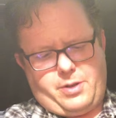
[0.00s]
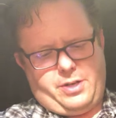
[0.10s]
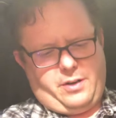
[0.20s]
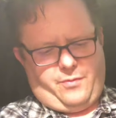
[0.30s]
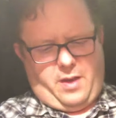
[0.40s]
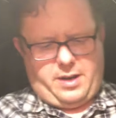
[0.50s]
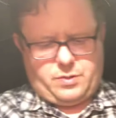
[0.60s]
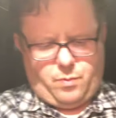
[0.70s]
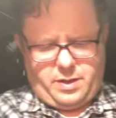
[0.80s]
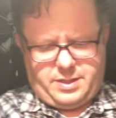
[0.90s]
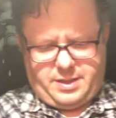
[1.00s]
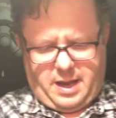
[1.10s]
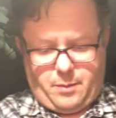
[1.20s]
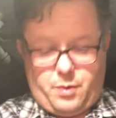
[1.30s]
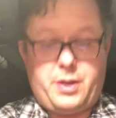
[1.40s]
you're going to find is one
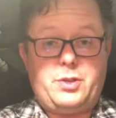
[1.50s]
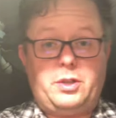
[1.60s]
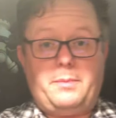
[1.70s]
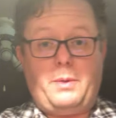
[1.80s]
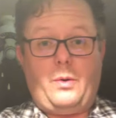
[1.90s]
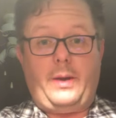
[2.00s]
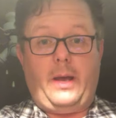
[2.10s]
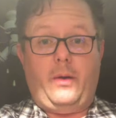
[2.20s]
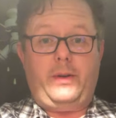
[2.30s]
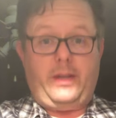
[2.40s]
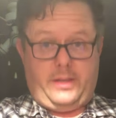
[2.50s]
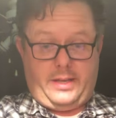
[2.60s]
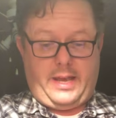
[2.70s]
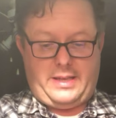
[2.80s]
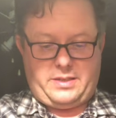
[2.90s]
side, where they took the bone out, in the
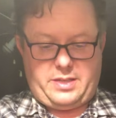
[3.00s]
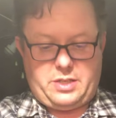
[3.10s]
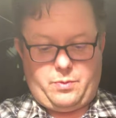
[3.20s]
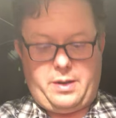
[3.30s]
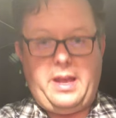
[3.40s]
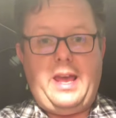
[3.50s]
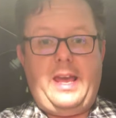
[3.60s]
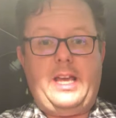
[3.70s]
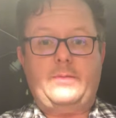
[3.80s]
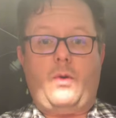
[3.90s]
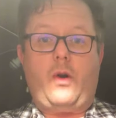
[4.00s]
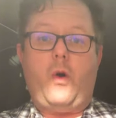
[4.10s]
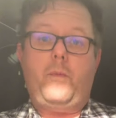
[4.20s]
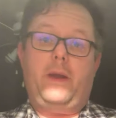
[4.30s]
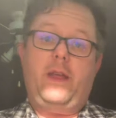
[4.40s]
case of this one, is more
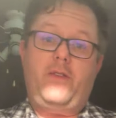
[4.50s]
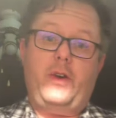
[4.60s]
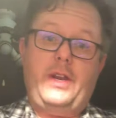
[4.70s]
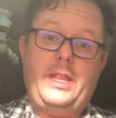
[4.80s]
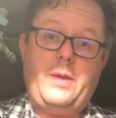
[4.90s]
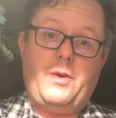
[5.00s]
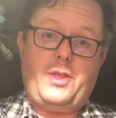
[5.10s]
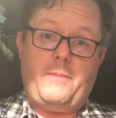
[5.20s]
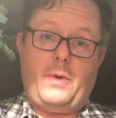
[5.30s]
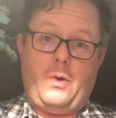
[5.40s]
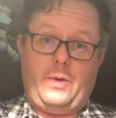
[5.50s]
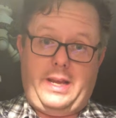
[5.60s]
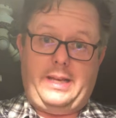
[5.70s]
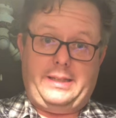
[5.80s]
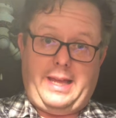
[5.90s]
open. If you're dealing with a
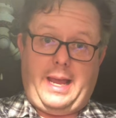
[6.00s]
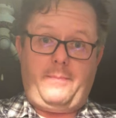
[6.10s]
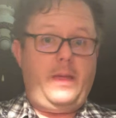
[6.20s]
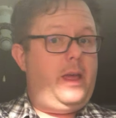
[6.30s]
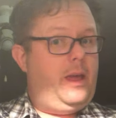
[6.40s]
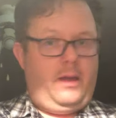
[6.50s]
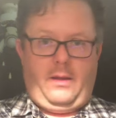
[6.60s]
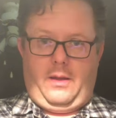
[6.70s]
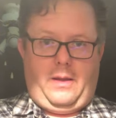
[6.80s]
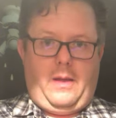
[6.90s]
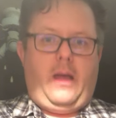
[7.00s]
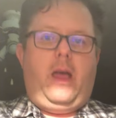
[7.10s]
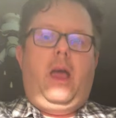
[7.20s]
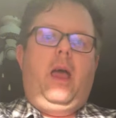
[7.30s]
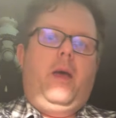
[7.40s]
bone-in lamb,
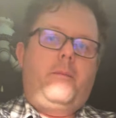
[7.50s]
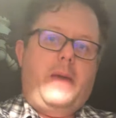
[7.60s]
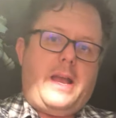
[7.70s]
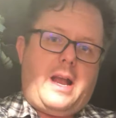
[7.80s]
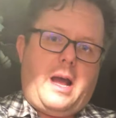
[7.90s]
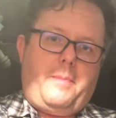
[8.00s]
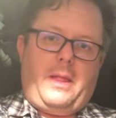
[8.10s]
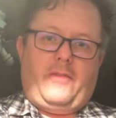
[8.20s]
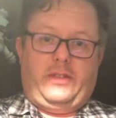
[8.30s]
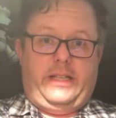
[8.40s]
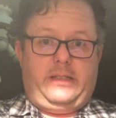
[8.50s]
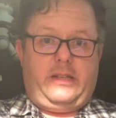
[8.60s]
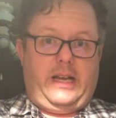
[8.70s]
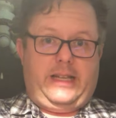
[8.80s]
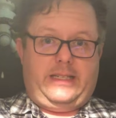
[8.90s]
make a couple of little
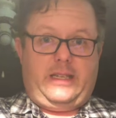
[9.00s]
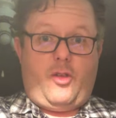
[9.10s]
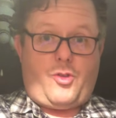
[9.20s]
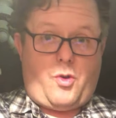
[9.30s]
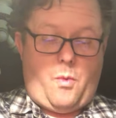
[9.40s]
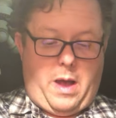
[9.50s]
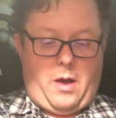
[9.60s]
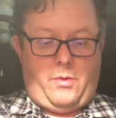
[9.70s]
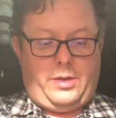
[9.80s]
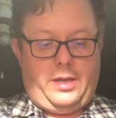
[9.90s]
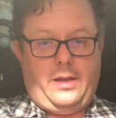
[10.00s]
cuts throughout